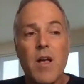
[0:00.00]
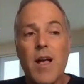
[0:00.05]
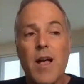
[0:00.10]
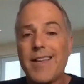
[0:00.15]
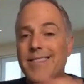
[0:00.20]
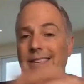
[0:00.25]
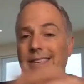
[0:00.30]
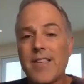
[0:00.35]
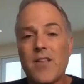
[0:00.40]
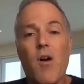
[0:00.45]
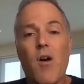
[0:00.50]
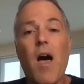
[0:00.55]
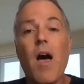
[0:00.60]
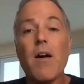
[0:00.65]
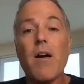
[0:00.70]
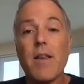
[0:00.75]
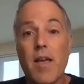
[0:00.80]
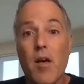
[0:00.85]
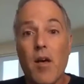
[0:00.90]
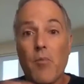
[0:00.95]
I said, how
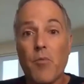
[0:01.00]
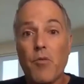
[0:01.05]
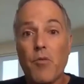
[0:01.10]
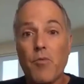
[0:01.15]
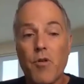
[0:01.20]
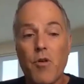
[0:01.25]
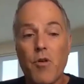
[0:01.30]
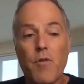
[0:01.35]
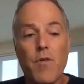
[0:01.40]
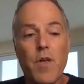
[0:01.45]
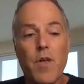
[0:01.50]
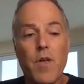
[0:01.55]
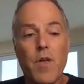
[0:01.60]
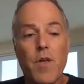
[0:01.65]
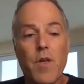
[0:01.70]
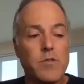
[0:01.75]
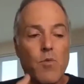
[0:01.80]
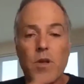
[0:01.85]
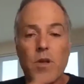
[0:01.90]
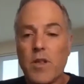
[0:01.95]
can I help you with your event? He
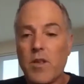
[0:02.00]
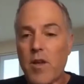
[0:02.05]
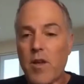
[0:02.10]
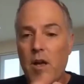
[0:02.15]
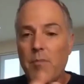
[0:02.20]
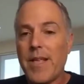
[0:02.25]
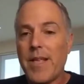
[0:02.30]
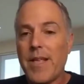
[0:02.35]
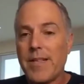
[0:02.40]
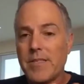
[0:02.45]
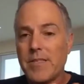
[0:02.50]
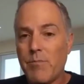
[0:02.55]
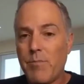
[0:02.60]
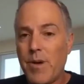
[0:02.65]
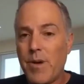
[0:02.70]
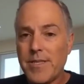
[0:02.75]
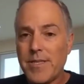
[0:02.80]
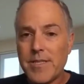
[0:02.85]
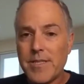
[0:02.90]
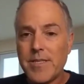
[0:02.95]
goes, well, can you help me get some
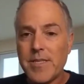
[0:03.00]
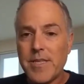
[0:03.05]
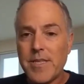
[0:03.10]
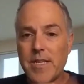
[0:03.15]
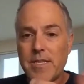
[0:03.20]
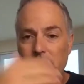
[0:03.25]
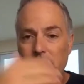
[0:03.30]
butts and seats?